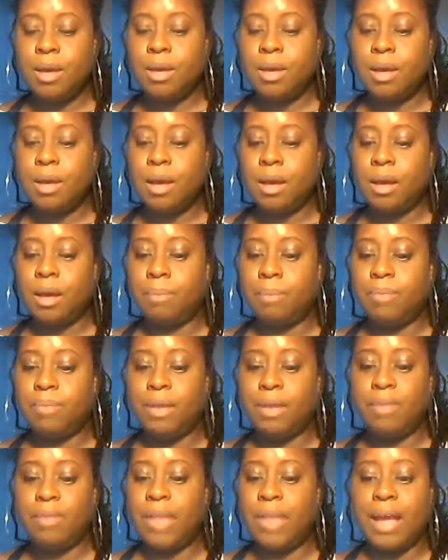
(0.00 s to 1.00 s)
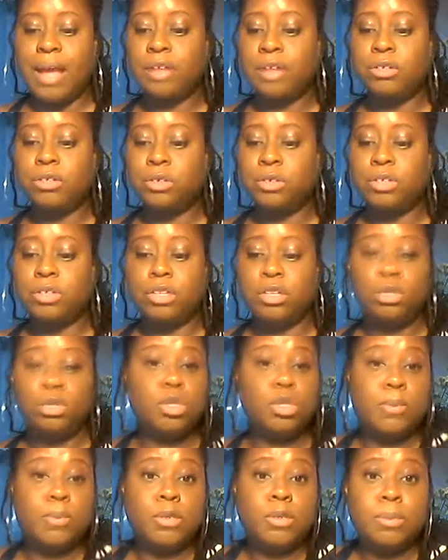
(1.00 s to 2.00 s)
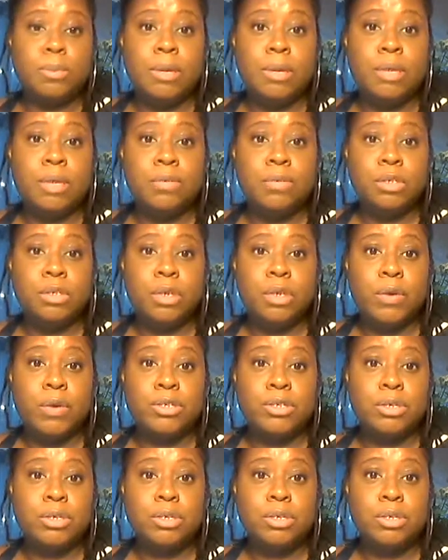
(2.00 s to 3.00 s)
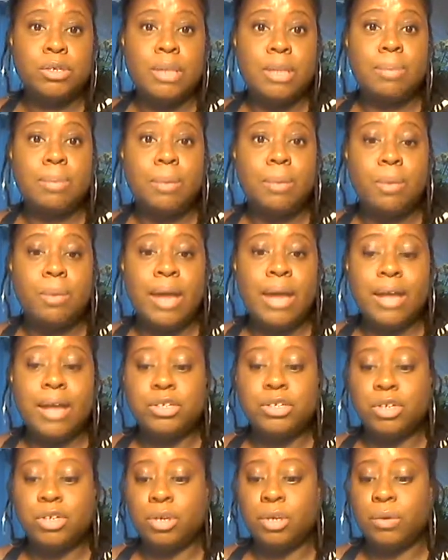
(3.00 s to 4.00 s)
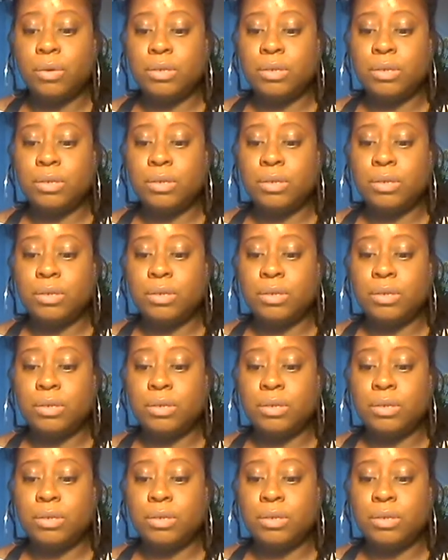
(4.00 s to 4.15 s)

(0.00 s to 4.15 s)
The answers that you're supposed to be given to questions that people ask you.